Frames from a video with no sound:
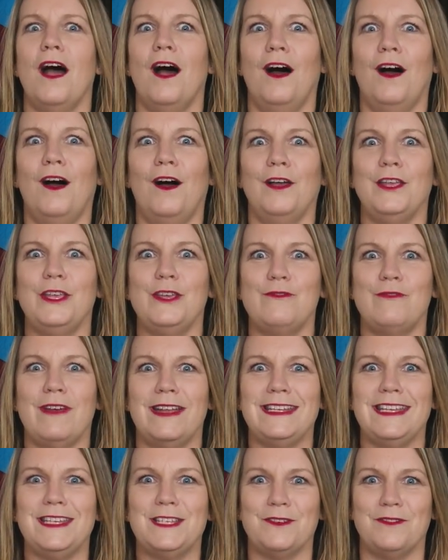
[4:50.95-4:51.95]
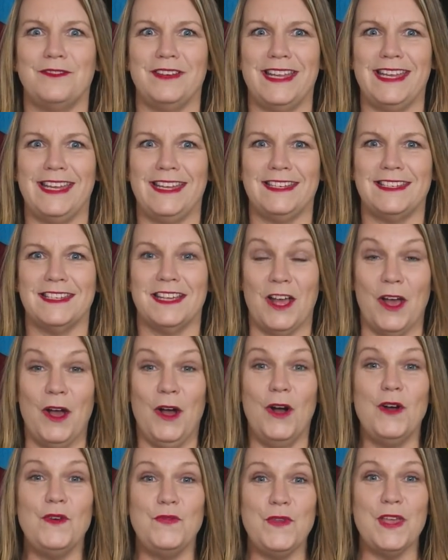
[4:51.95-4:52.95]
Are you ready to read?
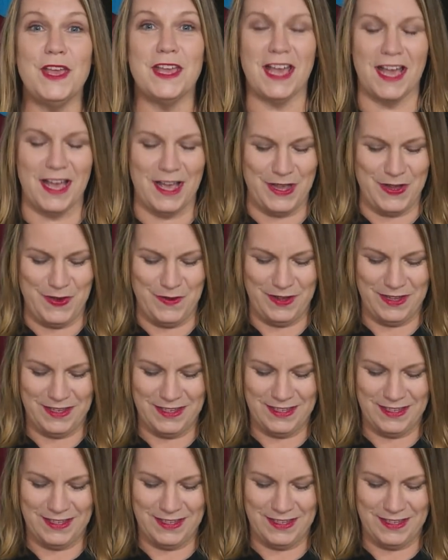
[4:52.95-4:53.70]
Off you go.